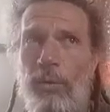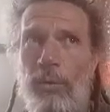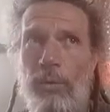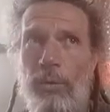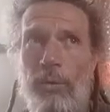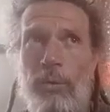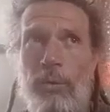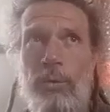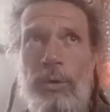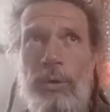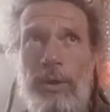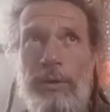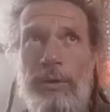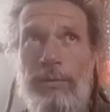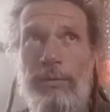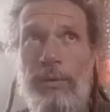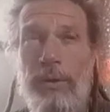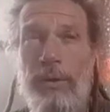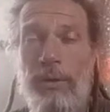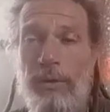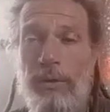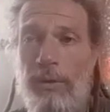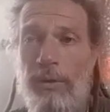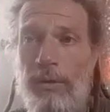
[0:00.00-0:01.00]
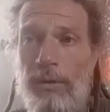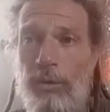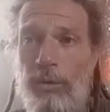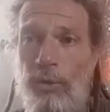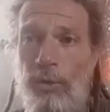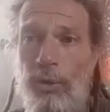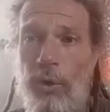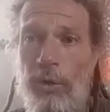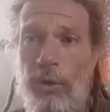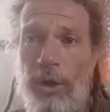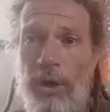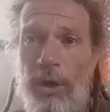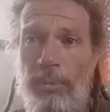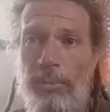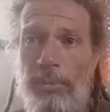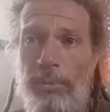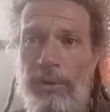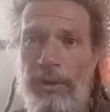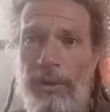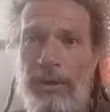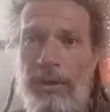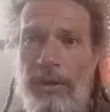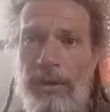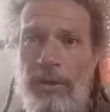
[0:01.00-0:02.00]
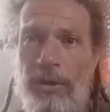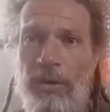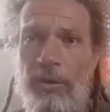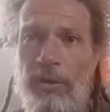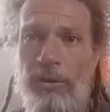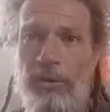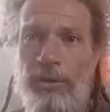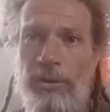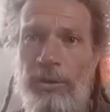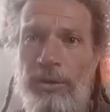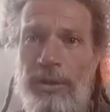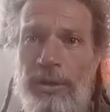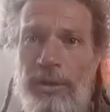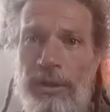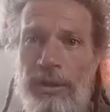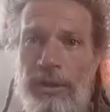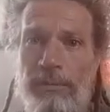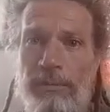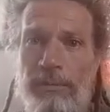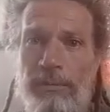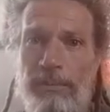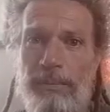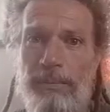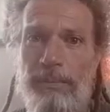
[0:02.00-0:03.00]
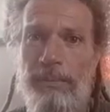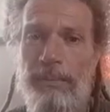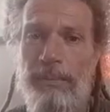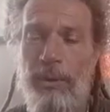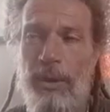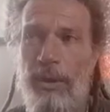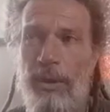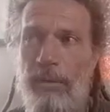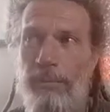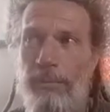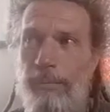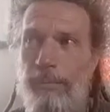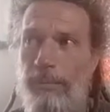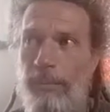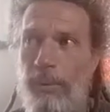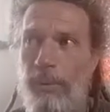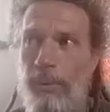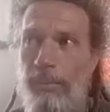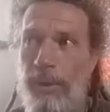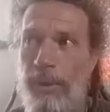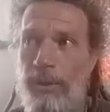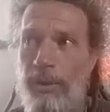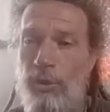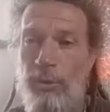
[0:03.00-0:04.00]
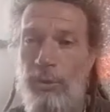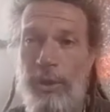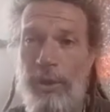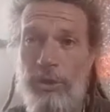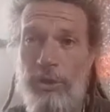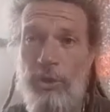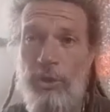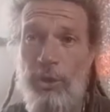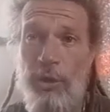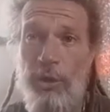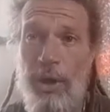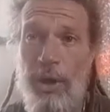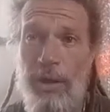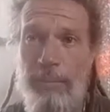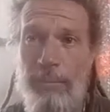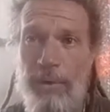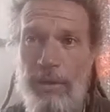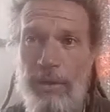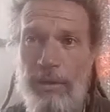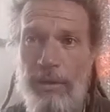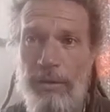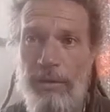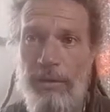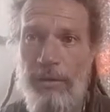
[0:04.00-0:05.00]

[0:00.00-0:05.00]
we've grown up in a culture that perpetuates trauma,